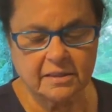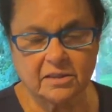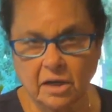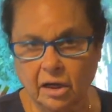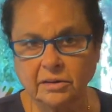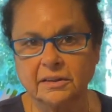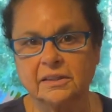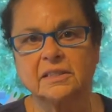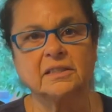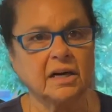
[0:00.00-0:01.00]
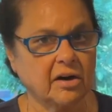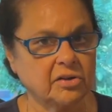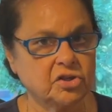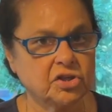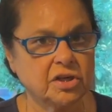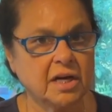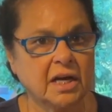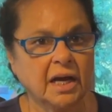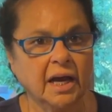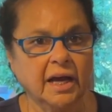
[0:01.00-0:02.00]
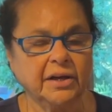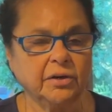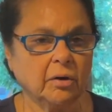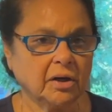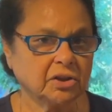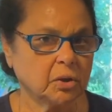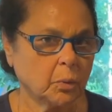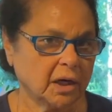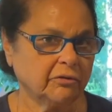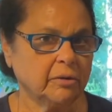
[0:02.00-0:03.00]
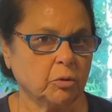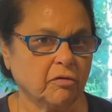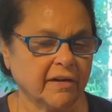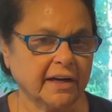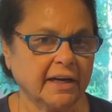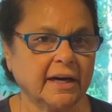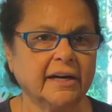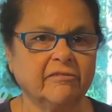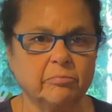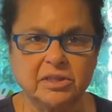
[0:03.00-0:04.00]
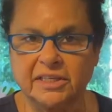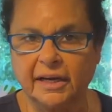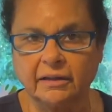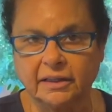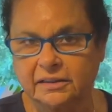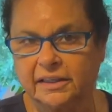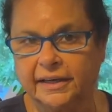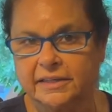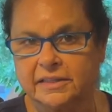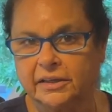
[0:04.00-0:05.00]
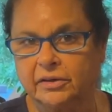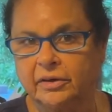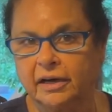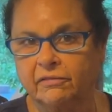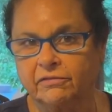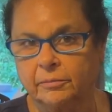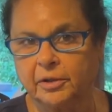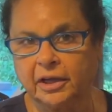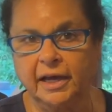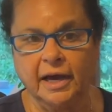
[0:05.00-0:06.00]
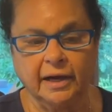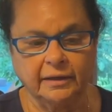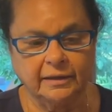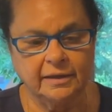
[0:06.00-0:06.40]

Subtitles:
salt and starch, and you also want to remove any kind of metallic taste that you get from the can.